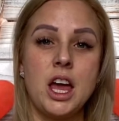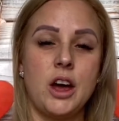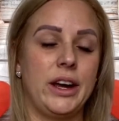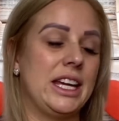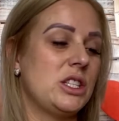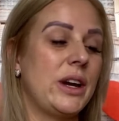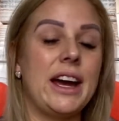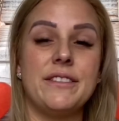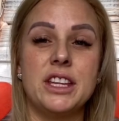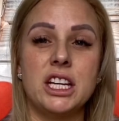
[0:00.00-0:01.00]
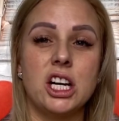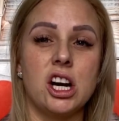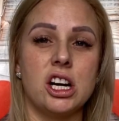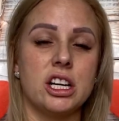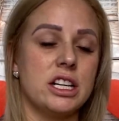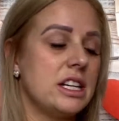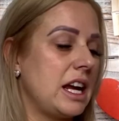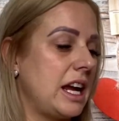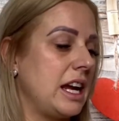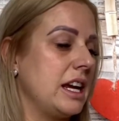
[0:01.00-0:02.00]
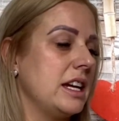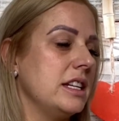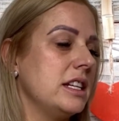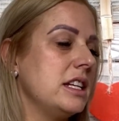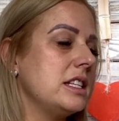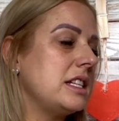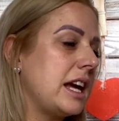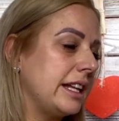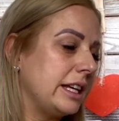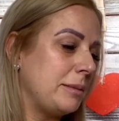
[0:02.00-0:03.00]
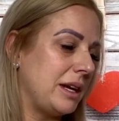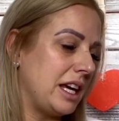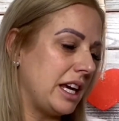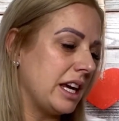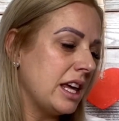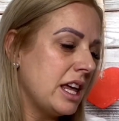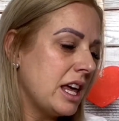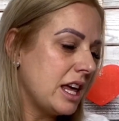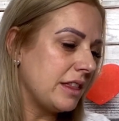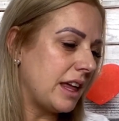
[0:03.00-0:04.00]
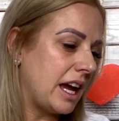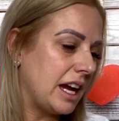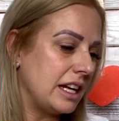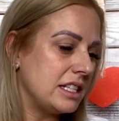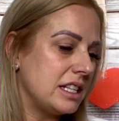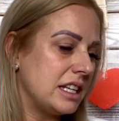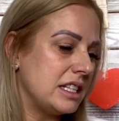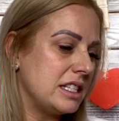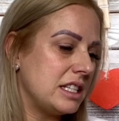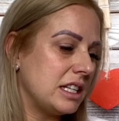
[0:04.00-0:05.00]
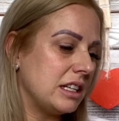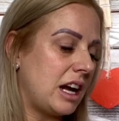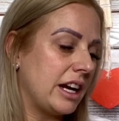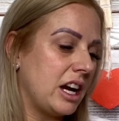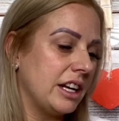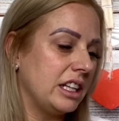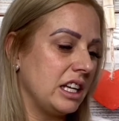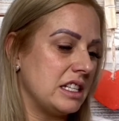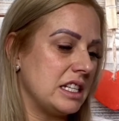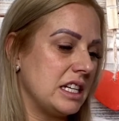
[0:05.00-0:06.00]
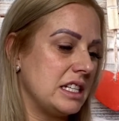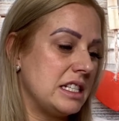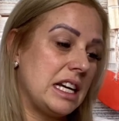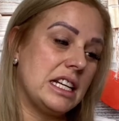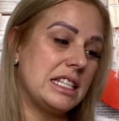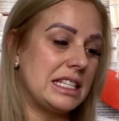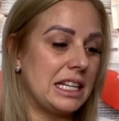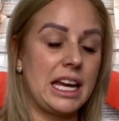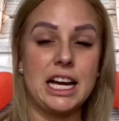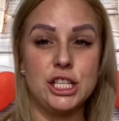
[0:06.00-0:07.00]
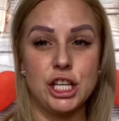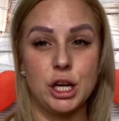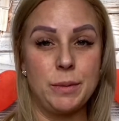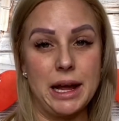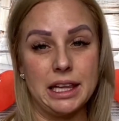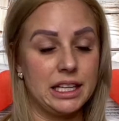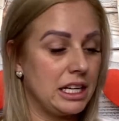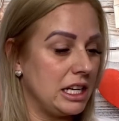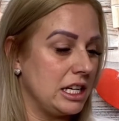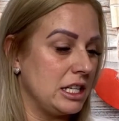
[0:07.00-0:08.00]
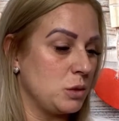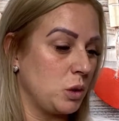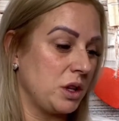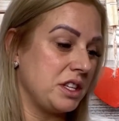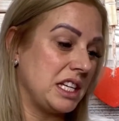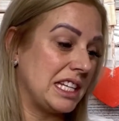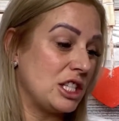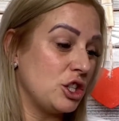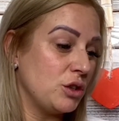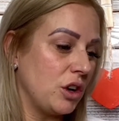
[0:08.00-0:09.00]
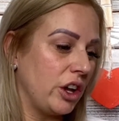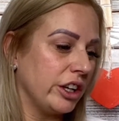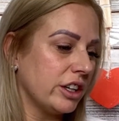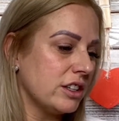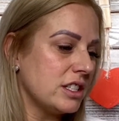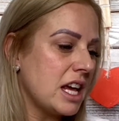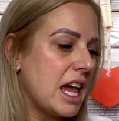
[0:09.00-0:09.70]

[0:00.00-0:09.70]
Okay, so I have the card and it's telling me that this Iconic London Day to Slay eyeshadow palette is worth $62